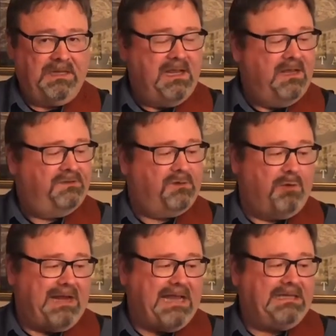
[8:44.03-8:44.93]
So
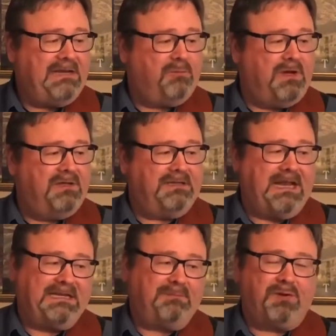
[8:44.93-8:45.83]
what I did was, and I
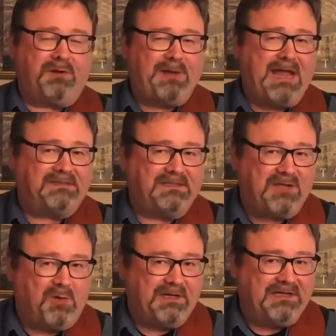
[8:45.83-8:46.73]
did put a passing
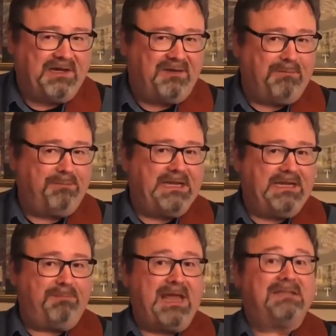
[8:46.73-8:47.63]
tone in there, the B,
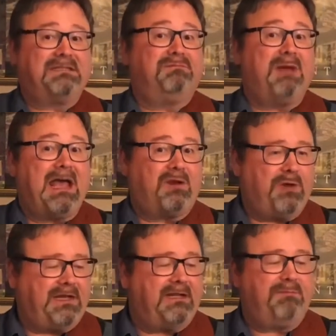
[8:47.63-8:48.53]
passes by
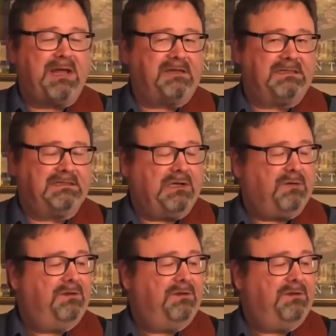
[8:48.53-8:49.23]
quickly, passing tone.